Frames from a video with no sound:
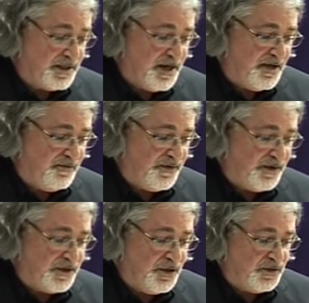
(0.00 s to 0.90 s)
as a name
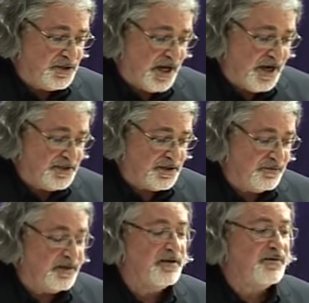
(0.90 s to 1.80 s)
for a new science
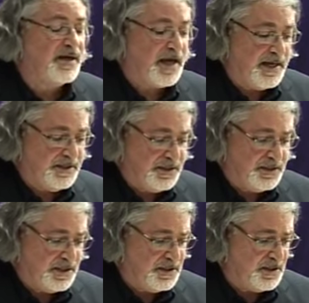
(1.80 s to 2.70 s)
of living
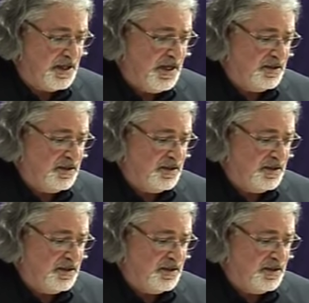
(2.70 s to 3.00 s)
entities,